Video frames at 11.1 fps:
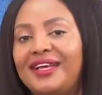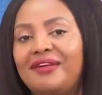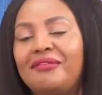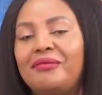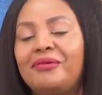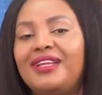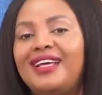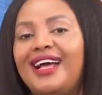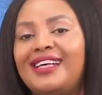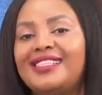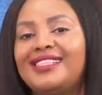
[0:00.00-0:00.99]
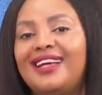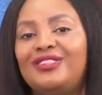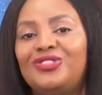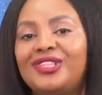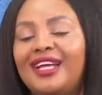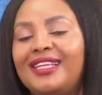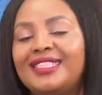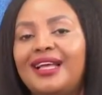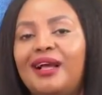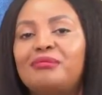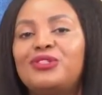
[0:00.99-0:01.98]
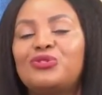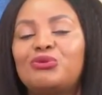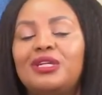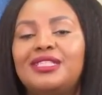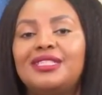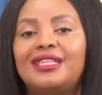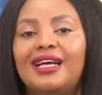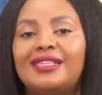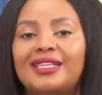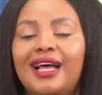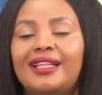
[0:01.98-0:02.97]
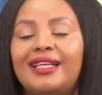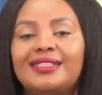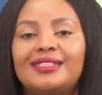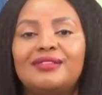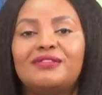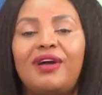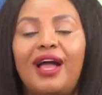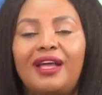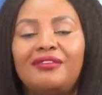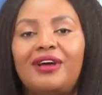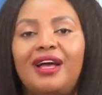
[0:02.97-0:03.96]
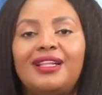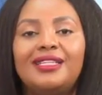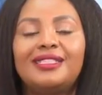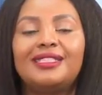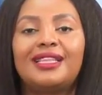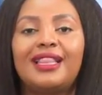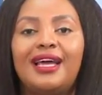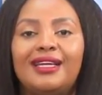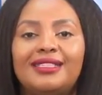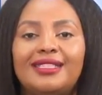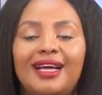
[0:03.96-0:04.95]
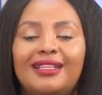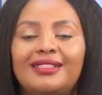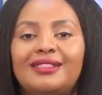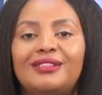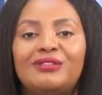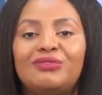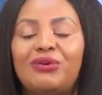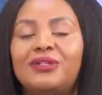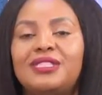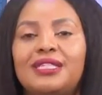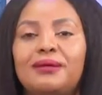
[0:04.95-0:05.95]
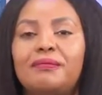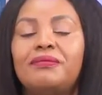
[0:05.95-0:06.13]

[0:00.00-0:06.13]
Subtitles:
Everybody has their journey. Some is 20 years, others is 5, others is 30, others is 40.